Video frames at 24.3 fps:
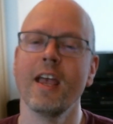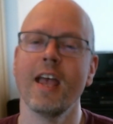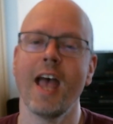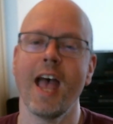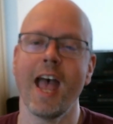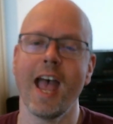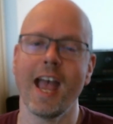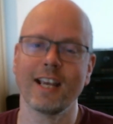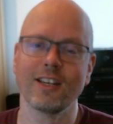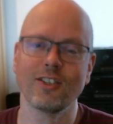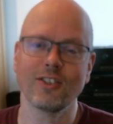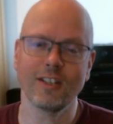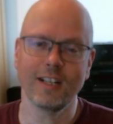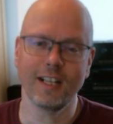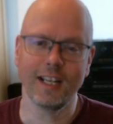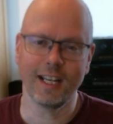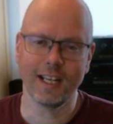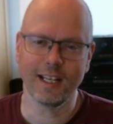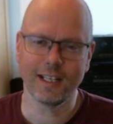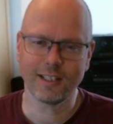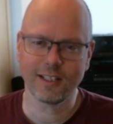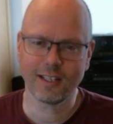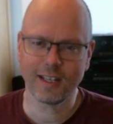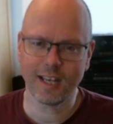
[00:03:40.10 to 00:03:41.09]
actually
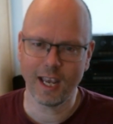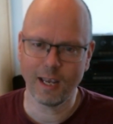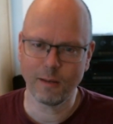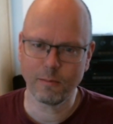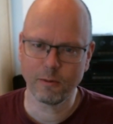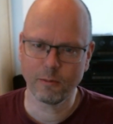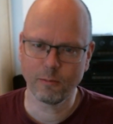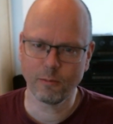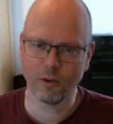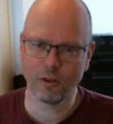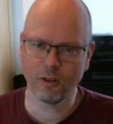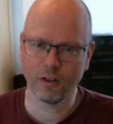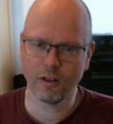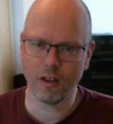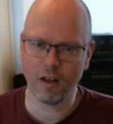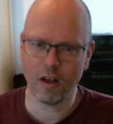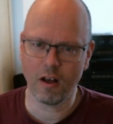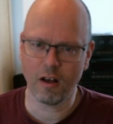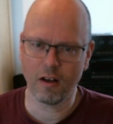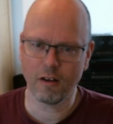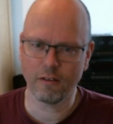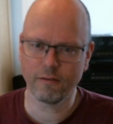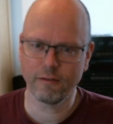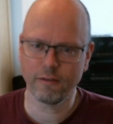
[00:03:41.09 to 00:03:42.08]
is capable
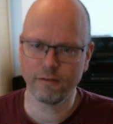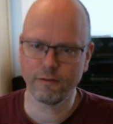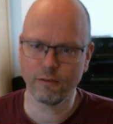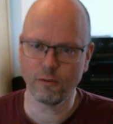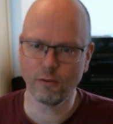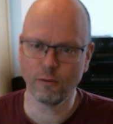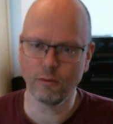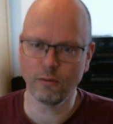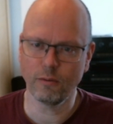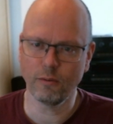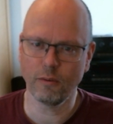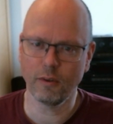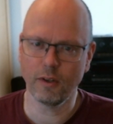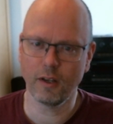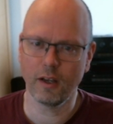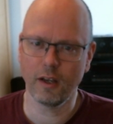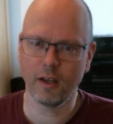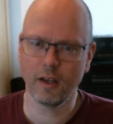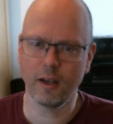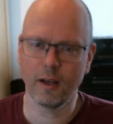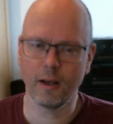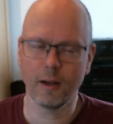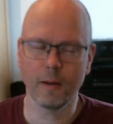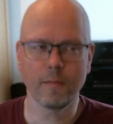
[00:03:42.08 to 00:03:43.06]
of full
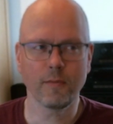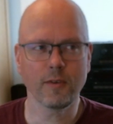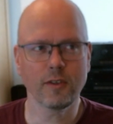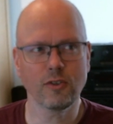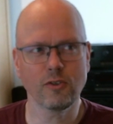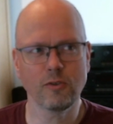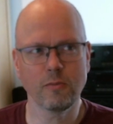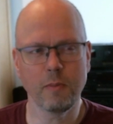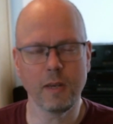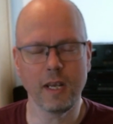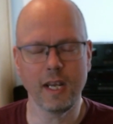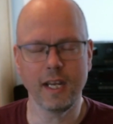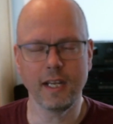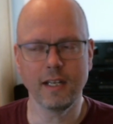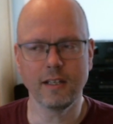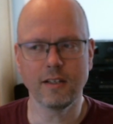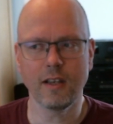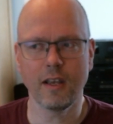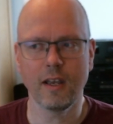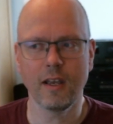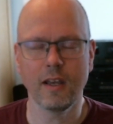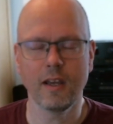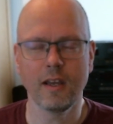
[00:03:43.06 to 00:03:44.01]
speed